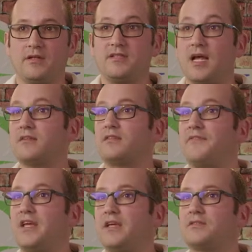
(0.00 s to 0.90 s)
Delta
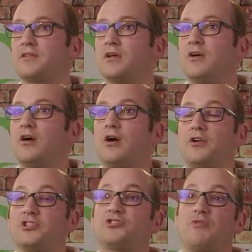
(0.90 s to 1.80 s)
Vs are
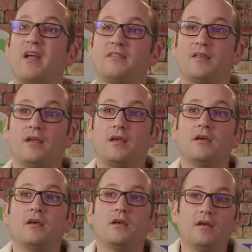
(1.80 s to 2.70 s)
to strengthen
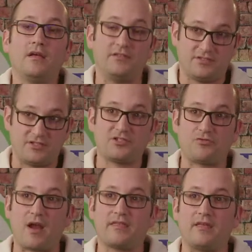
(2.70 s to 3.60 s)
is to
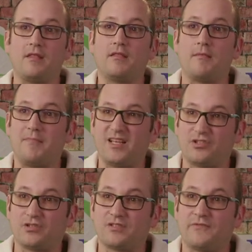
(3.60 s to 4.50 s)
strengthen the
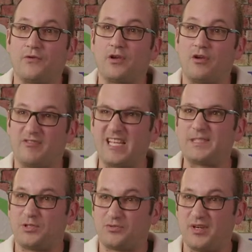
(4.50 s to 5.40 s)
muscles for your
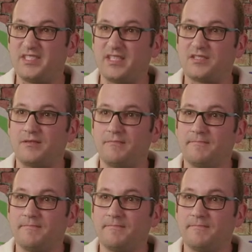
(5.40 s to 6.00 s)
respiratory system.